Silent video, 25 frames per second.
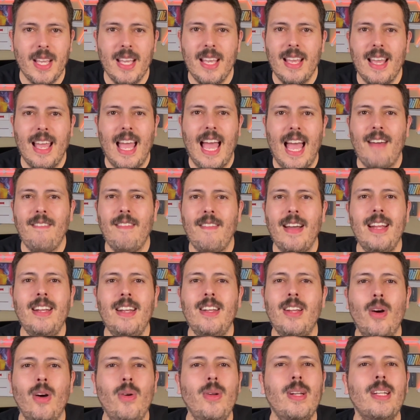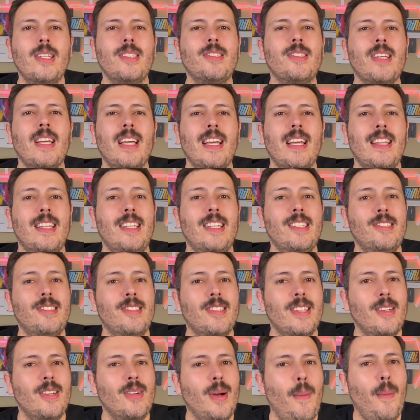have I noticed this
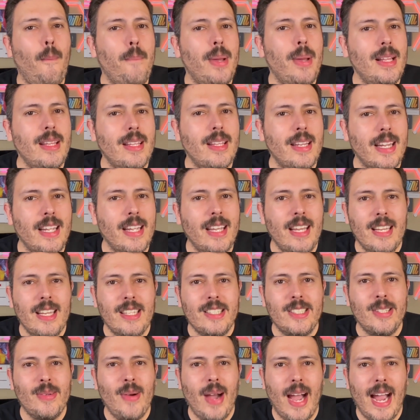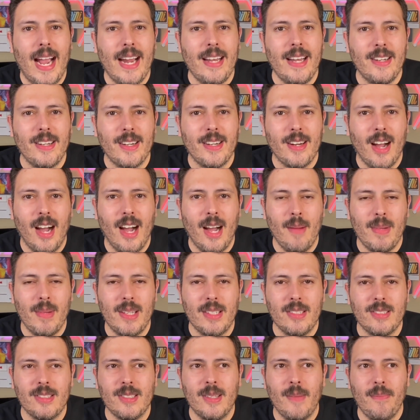little ability to hide your
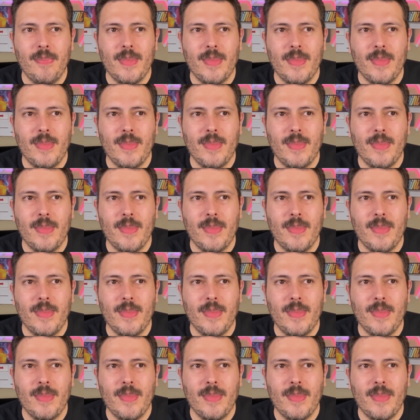comments.